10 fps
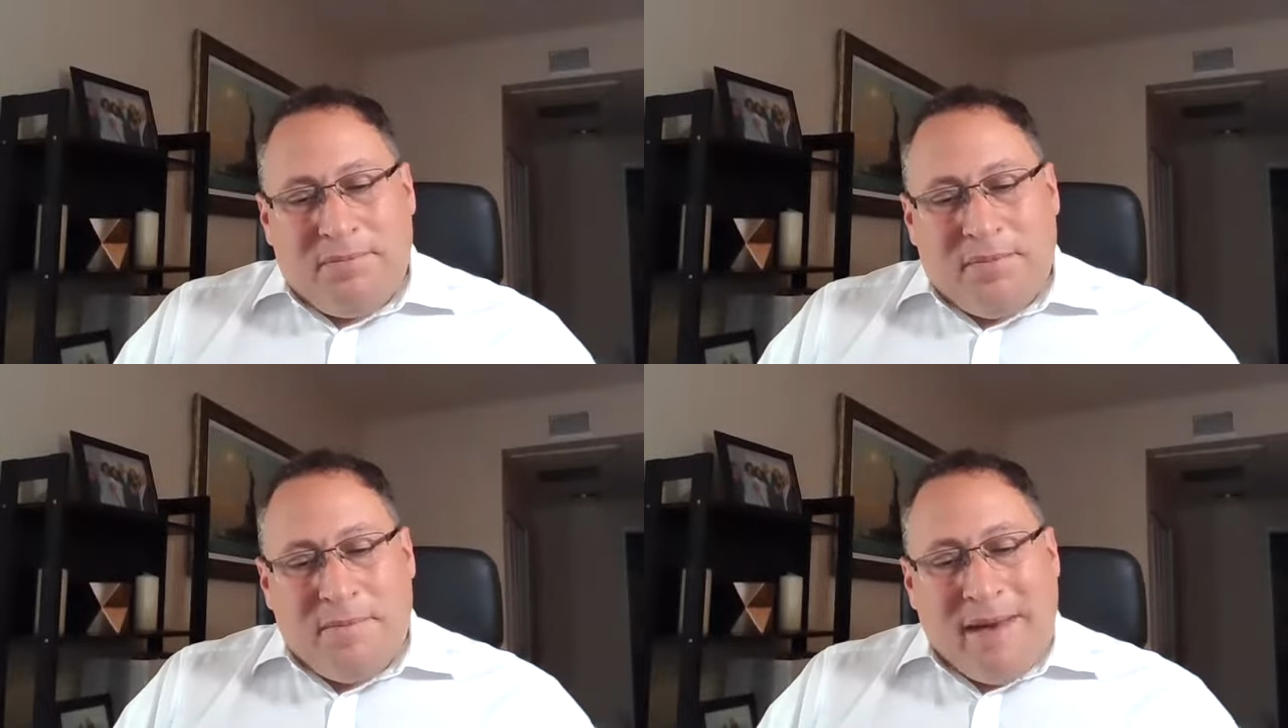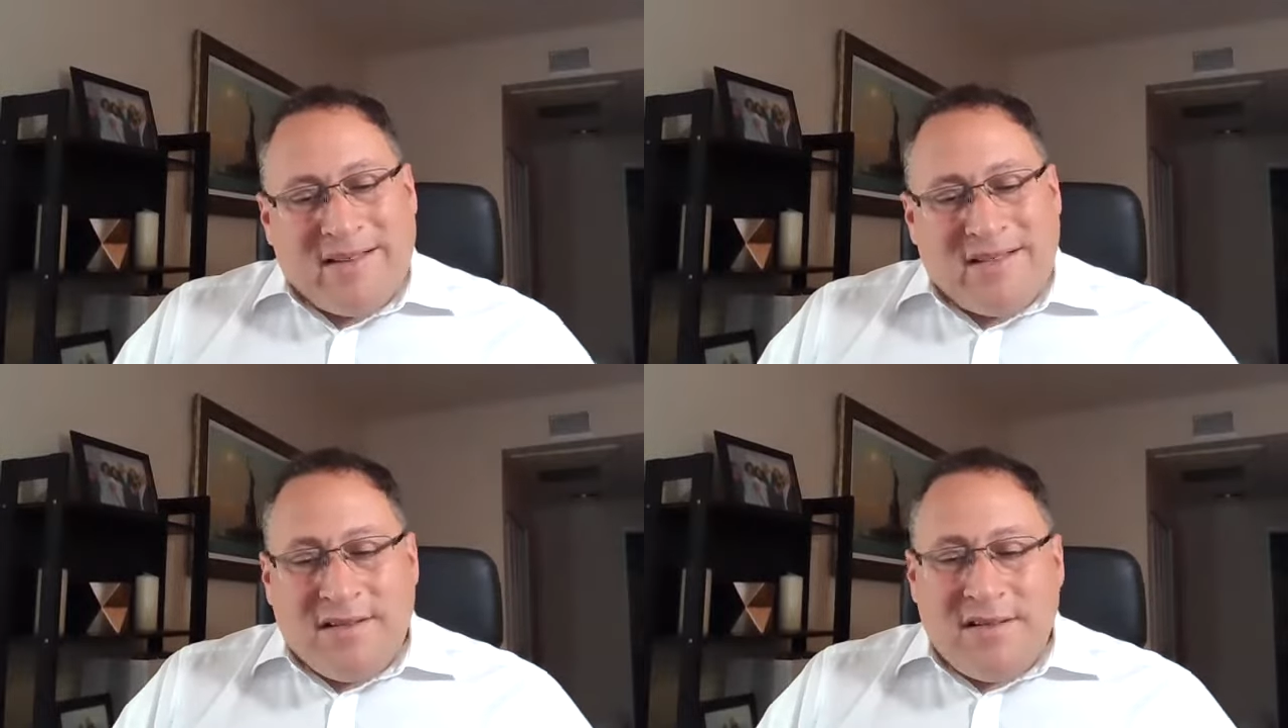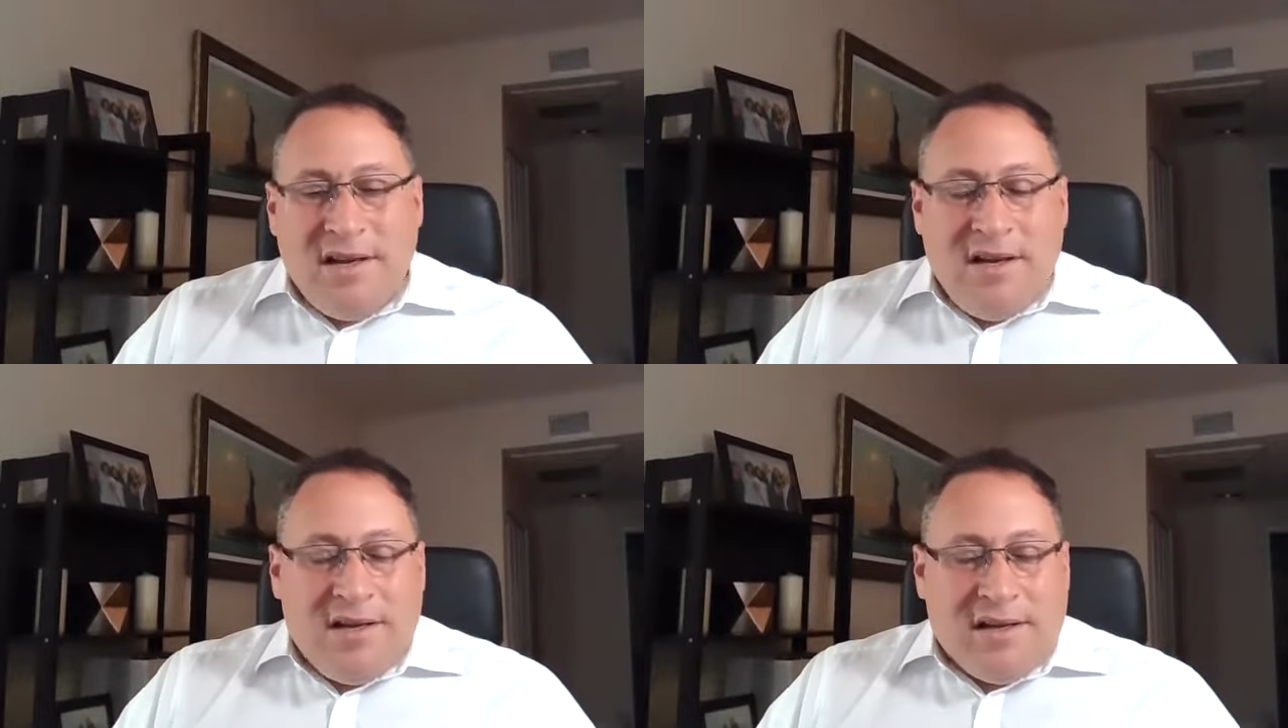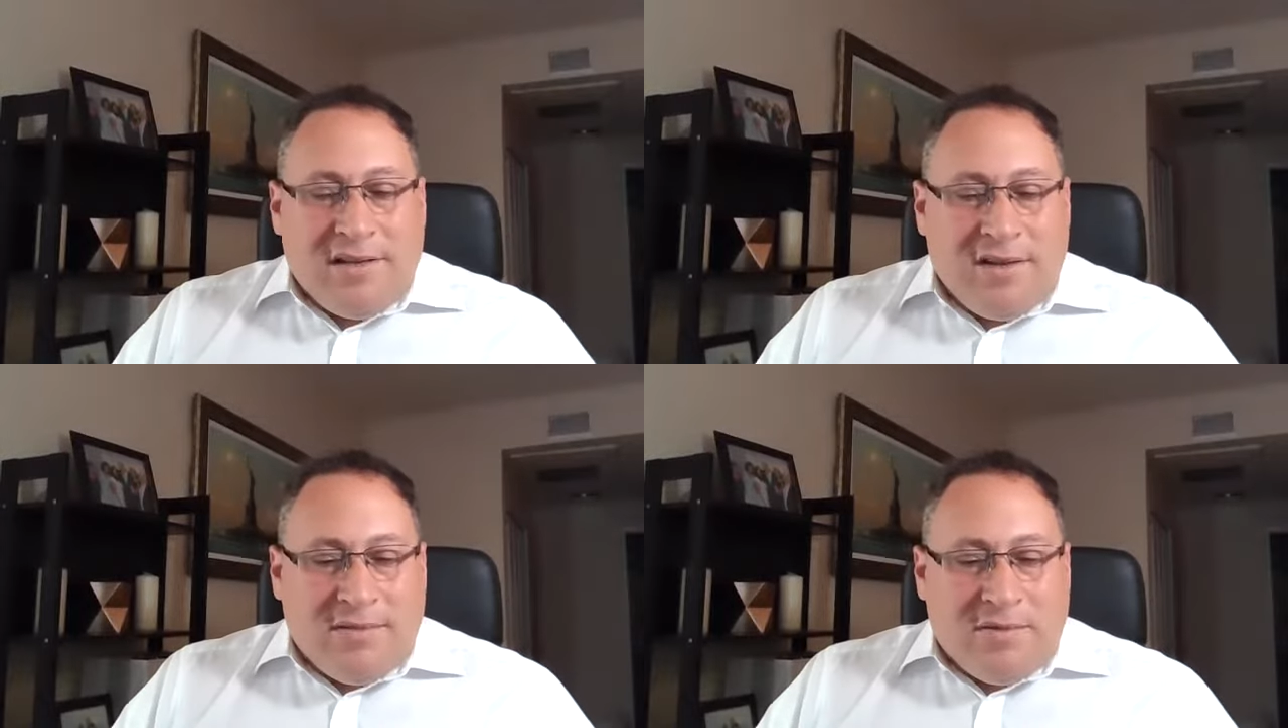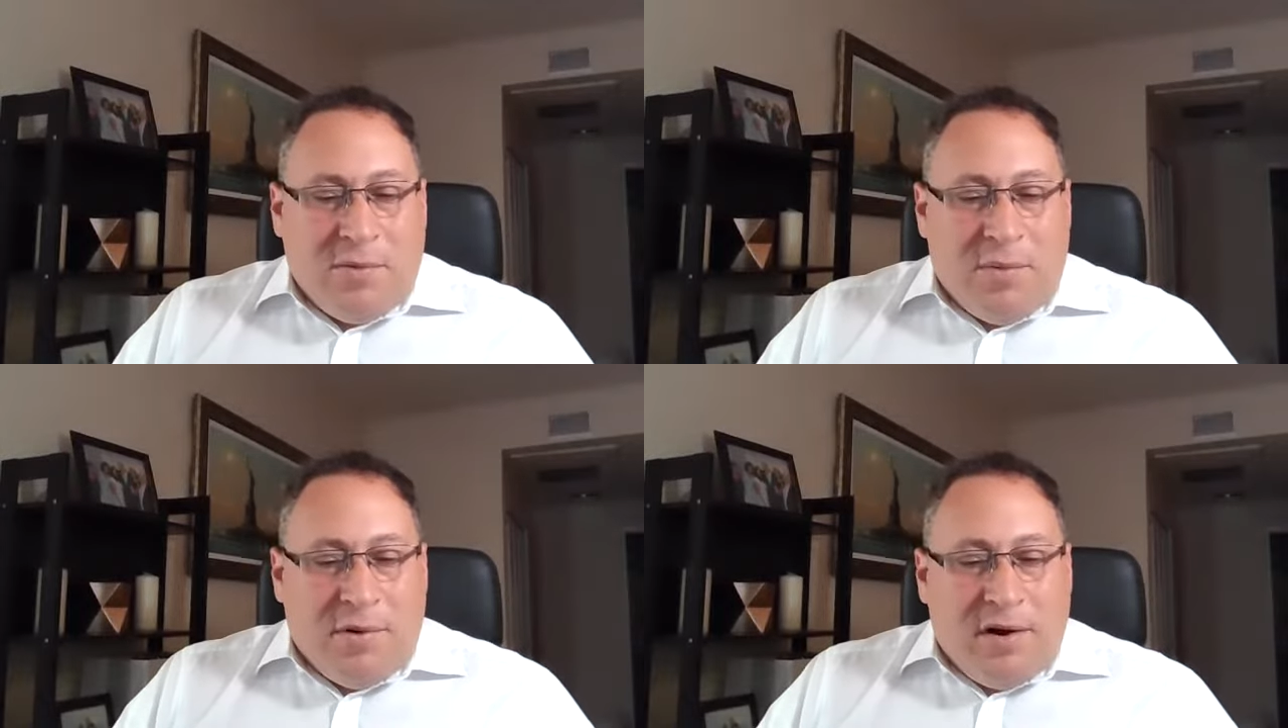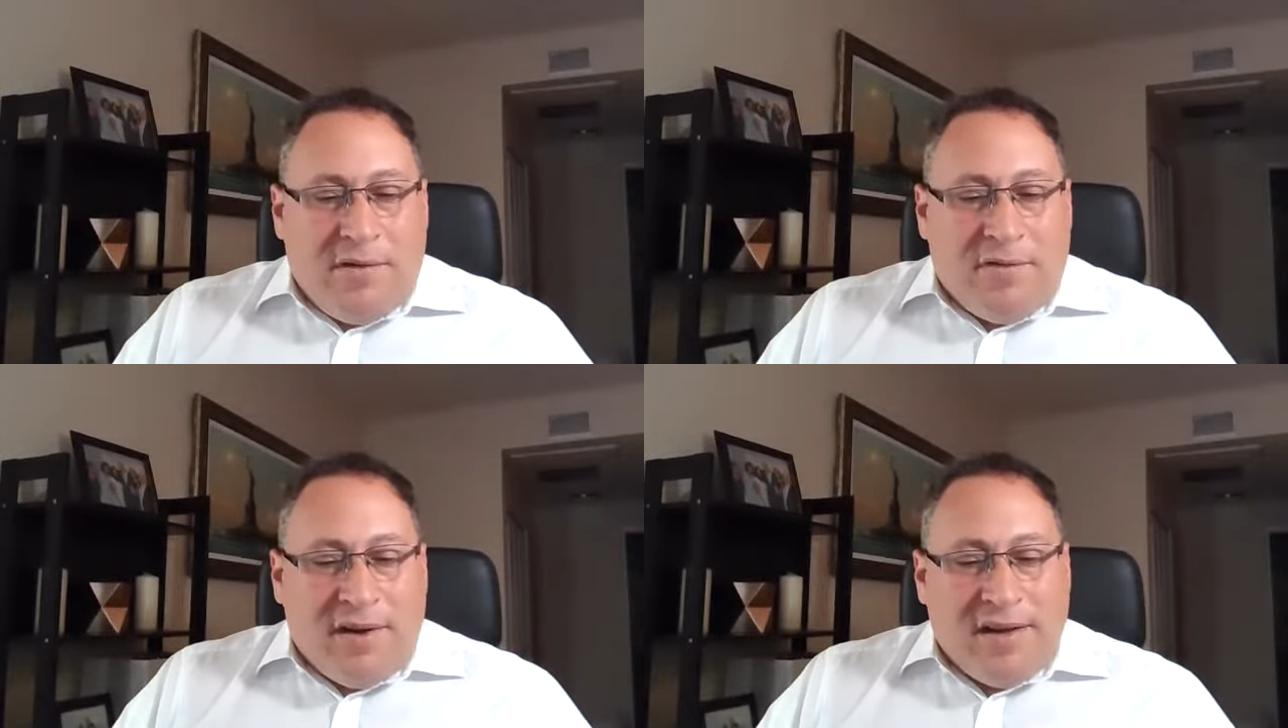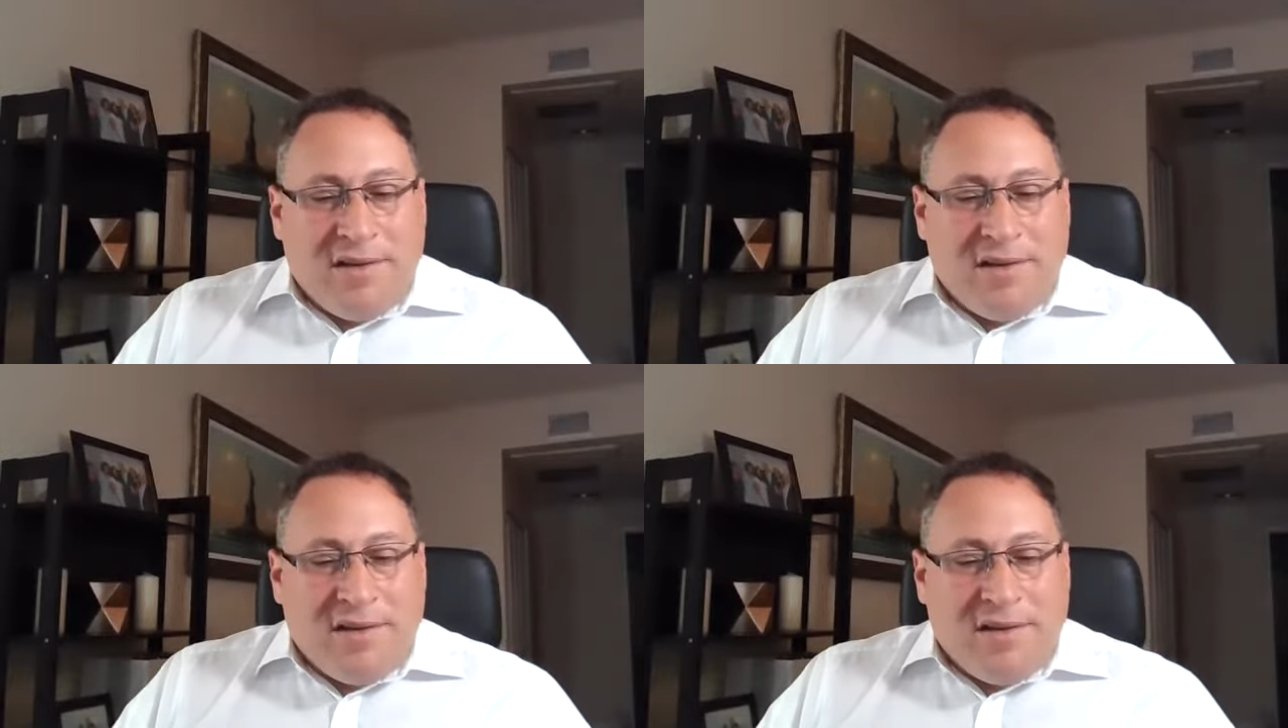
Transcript: masses in terms of what we're offering